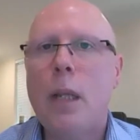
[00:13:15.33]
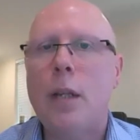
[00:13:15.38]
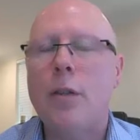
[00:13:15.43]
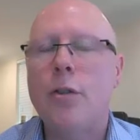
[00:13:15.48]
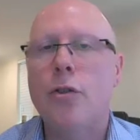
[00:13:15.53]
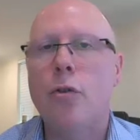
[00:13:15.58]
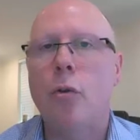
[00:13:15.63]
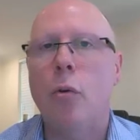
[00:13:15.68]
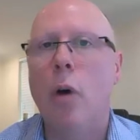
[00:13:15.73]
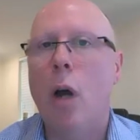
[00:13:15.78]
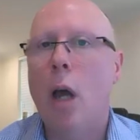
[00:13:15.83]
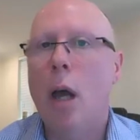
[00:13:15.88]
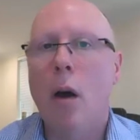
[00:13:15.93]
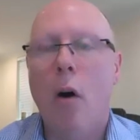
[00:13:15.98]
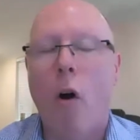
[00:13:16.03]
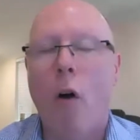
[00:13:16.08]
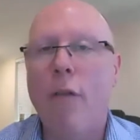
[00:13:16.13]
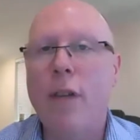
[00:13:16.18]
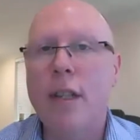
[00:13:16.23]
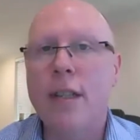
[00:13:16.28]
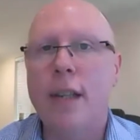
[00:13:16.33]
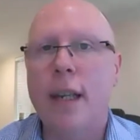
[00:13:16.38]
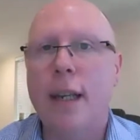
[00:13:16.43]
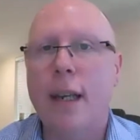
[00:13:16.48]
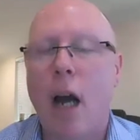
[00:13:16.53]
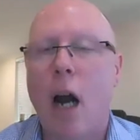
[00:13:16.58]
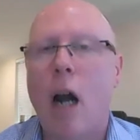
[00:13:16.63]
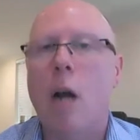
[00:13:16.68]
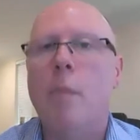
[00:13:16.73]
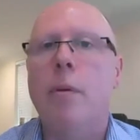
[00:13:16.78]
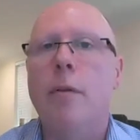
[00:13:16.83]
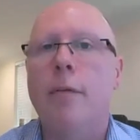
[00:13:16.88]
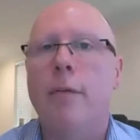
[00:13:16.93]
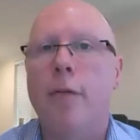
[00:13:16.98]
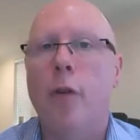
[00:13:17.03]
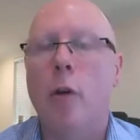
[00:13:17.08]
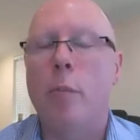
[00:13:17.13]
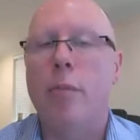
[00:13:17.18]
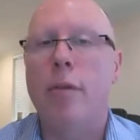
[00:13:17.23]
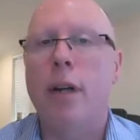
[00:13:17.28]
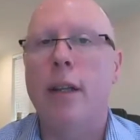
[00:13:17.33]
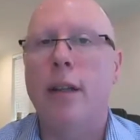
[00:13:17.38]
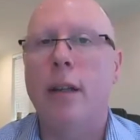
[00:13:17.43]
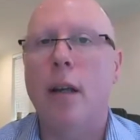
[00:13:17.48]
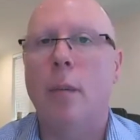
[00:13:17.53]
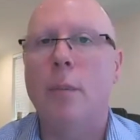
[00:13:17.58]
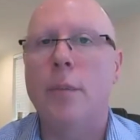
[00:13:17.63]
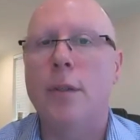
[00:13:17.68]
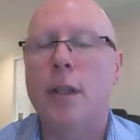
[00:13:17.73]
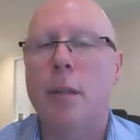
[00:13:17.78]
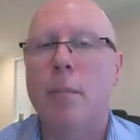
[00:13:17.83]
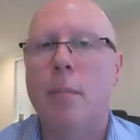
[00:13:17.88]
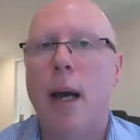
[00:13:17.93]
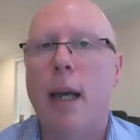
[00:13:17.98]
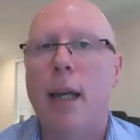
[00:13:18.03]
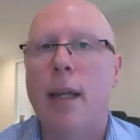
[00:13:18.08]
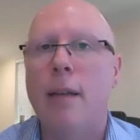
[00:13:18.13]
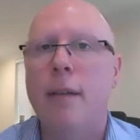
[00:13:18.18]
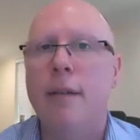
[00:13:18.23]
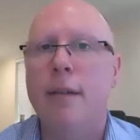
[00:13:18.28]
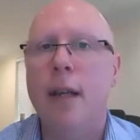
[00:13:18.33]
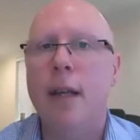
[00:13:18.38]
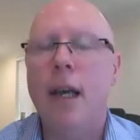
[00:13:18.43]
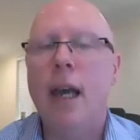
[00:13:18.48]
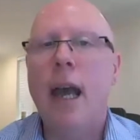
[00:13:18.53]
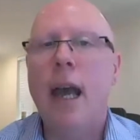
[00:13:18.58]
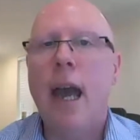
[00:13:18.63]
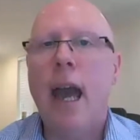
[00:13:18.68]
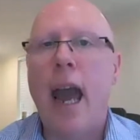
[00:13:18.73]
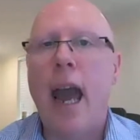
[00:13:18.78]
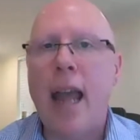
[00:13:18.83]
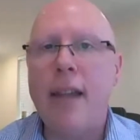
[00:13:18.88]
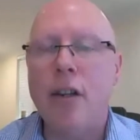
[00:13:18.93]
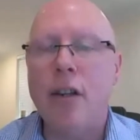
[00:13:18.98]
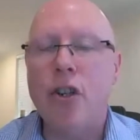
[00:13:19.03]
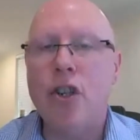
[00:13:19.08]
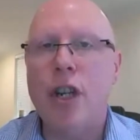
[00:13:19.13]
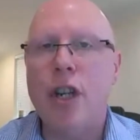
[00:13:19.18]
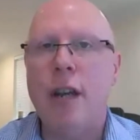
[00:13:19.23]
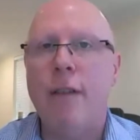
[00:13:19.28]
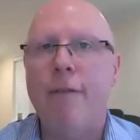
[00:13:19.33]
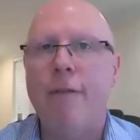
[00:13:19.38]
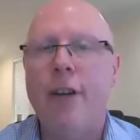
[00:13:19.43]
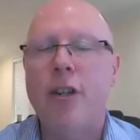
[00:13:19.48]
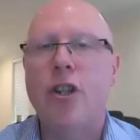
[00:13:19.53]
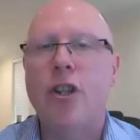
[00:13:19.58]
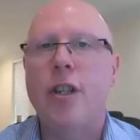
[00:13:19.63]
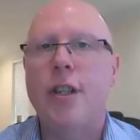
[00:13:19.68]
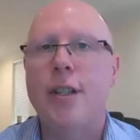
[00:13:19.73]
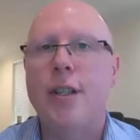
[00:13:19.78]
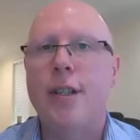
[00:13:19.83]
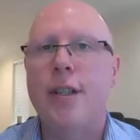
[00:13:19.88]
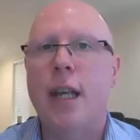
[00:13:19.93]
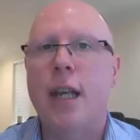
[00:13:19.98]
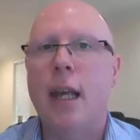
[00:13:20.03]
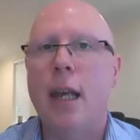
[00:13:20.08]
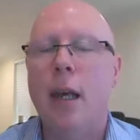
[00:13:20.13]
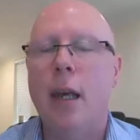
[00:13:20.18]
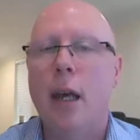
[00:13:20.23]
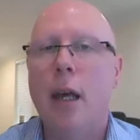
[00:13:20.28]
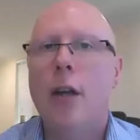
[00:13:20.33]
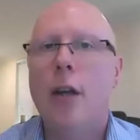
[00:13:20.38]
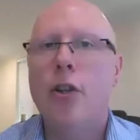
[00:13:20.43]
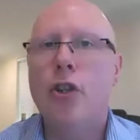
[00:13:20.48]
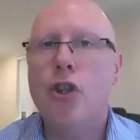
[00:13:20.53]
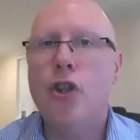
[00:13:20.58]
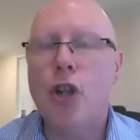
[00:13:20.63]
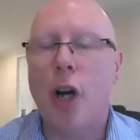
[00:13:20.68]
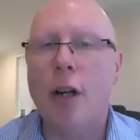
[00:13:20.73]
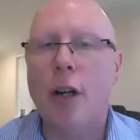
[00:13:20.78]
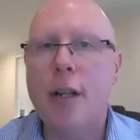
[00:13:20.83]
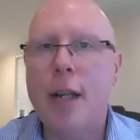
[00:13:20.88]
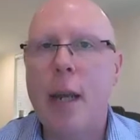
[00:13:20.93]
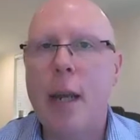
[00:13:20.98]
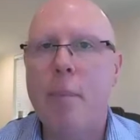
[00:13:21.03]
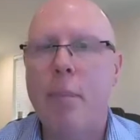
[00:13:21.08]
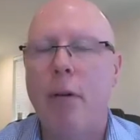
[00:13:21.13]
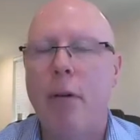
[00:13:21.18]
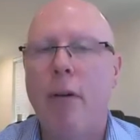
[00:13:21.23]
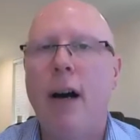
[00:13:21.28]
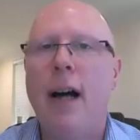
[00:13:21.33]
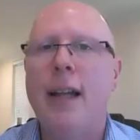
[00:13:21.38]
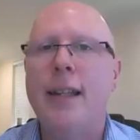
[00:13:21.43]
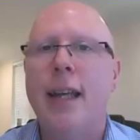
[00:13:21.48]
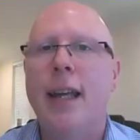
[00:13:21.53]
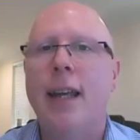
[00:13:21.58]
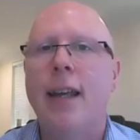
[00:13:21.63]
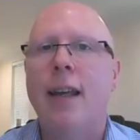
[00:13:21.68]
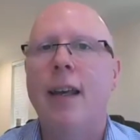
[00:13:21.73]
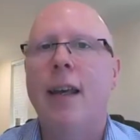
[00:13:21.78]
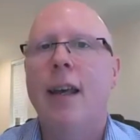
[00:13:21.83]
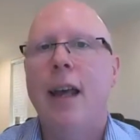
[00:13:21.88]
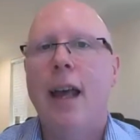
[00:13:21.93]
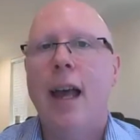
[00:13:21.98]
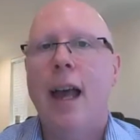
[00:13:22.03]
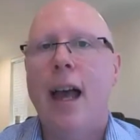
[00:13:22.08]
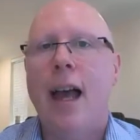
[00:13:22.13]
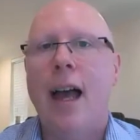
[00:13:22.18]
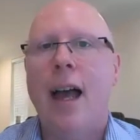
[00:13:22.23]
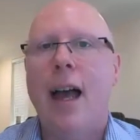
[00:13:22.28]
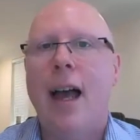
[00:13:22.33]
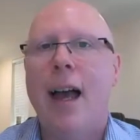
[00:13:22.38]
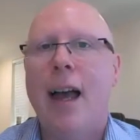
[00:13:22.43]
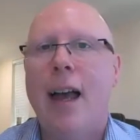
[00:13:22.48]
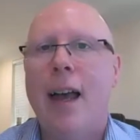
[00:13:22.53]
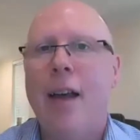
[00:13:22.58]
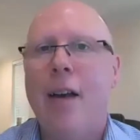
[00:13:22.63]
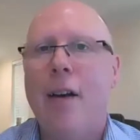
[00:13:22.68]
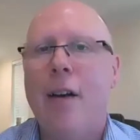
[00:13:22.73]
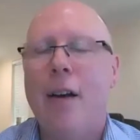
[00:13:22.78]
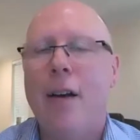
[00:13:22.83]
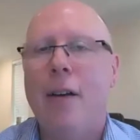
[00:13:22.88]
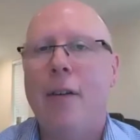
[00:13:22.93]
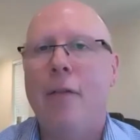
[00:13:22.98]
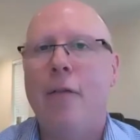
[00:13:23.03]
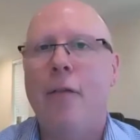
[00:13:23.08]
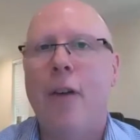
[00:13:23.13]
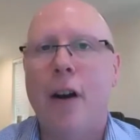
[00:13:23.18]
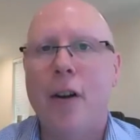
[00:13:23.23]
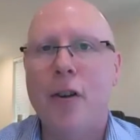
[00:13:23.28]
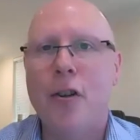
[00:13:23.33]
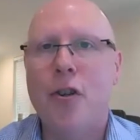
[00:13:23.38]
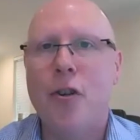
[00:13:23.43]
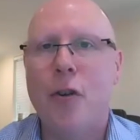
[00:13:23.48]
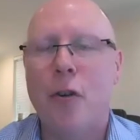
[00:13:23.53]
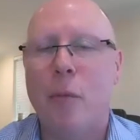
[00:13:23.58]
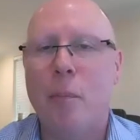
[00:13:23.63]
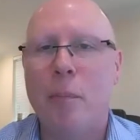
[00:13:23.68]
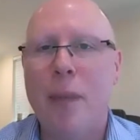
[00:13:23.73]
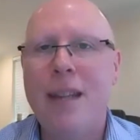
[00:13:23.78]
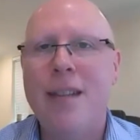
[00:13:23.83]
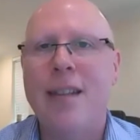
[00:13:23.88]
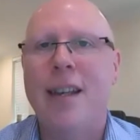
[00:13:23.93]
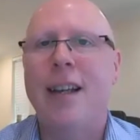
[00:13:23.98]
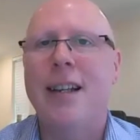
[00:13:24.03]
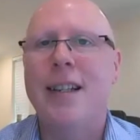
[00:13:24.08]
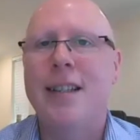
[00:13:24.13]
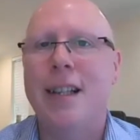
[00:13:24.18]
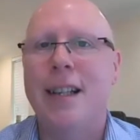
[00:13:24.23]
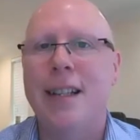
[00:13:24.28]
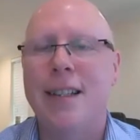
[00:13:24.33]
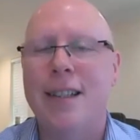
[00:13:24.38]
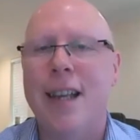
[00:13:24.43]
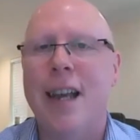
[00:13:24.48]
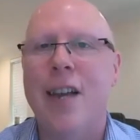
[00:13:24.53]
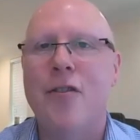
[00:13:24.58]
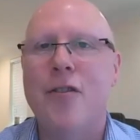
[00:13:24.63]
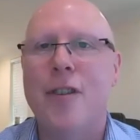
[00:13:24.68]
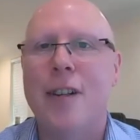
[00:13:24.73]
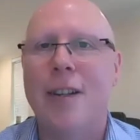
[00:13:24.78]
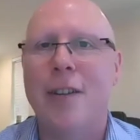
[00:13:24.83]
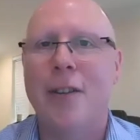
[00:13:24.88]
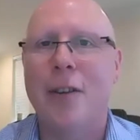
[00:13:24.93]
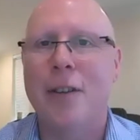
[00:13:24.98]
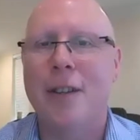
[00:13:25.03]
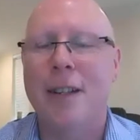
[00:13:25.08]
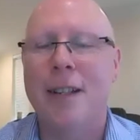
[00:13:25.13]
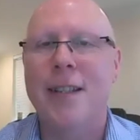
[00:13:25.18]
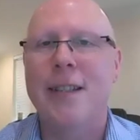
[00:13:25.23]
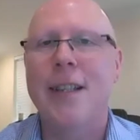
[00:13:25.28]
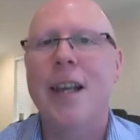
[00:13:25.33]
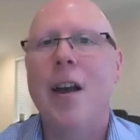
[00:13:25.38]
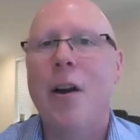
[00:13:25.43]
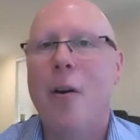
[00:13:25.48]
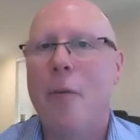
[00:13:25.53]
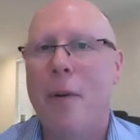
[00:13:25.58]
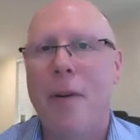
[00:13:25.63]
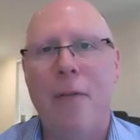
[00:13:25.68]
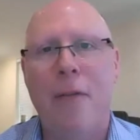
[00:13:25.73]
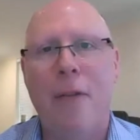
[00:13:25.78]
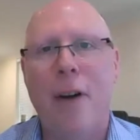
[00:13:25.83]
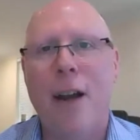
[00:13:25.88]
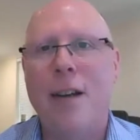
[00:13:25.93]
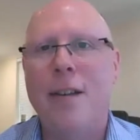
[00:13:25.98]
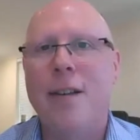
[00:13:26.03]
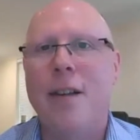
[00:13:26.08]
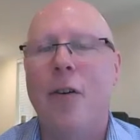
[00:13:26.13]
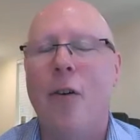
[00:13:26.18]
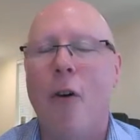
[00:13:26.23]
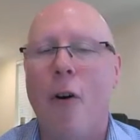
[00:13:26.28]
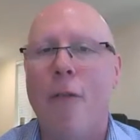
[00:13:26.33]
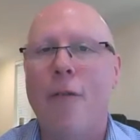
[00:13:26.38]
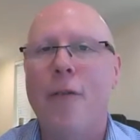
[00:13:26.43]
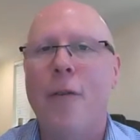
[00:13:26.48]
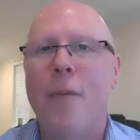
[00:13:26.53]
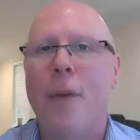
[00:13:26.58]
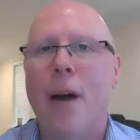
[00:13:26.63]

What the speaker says: So obviously carbon footprint comes to mind, energy efficiency, journey planning, virtual meetings, etc. And goodness, we've learned a lot